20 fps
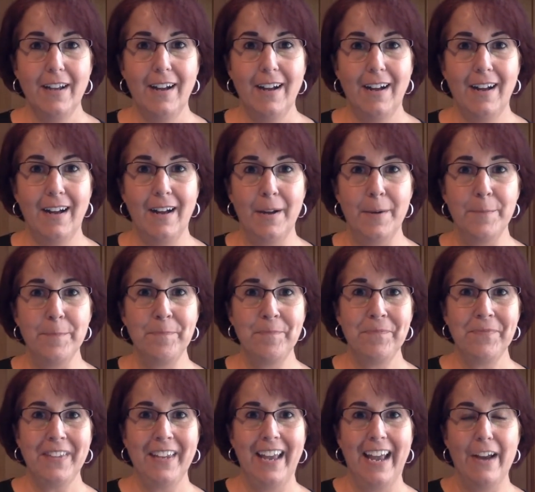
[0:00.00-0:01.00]
Um,
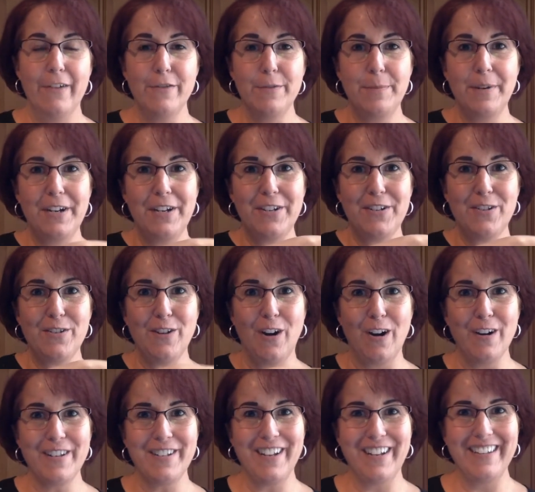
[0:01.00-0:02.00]
everybody
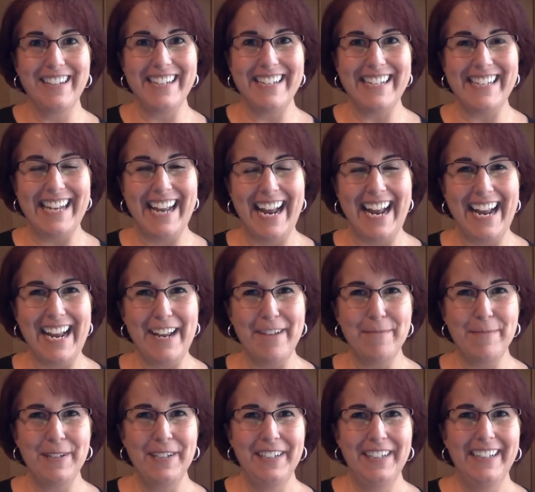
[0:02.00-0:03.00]
starts on the
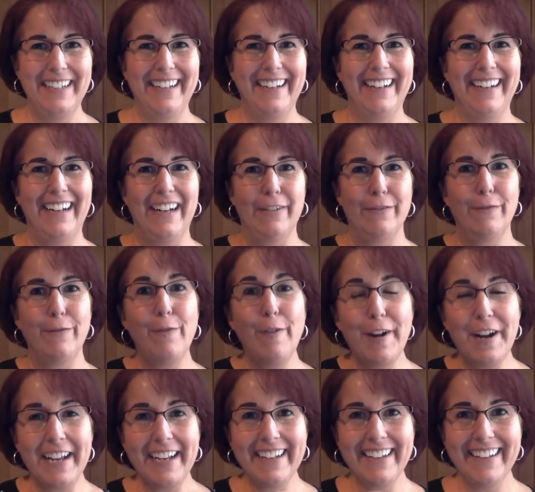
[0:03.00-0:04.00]
same uh,
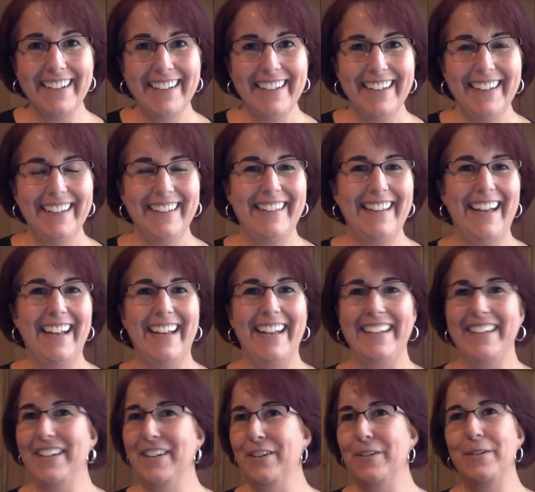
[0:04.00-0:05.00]
footing
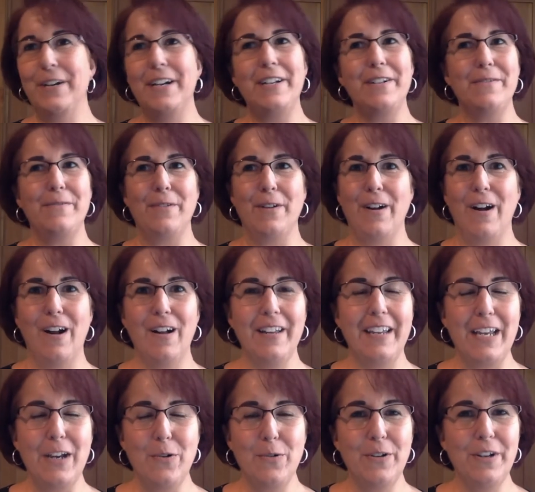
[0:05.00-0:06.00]
that, you know what? We're all
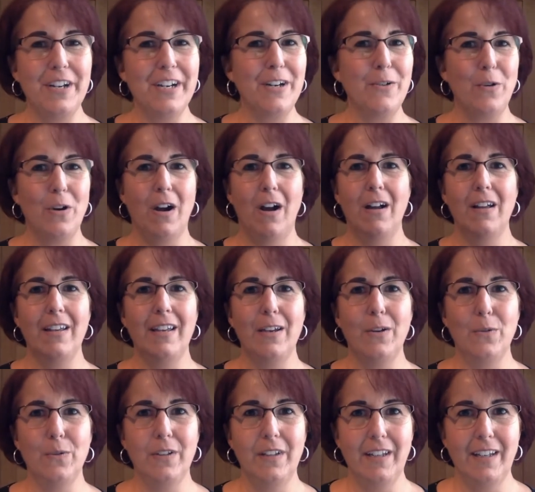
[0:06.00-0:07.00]
equal here. We're all
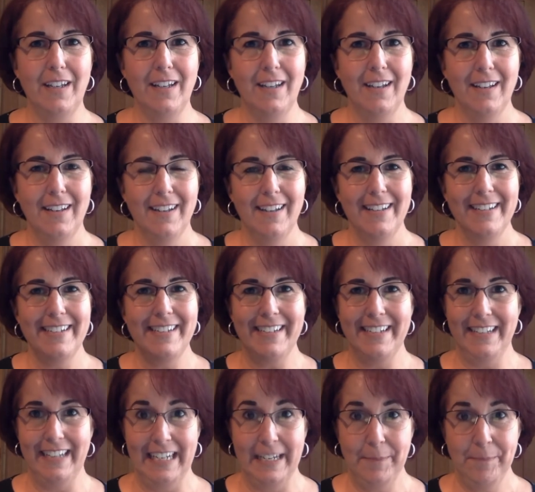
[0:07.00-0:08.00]
equally
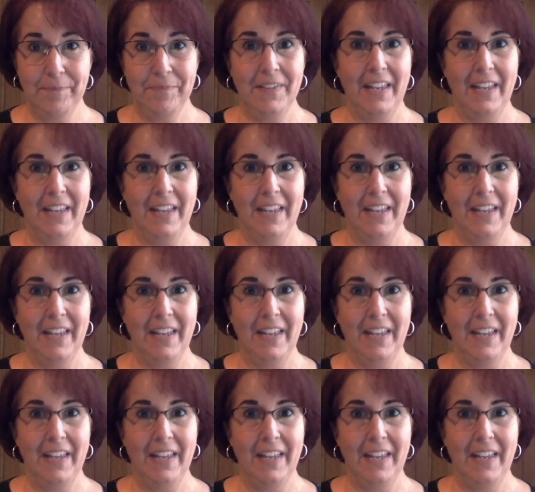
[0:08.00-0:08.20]
silly.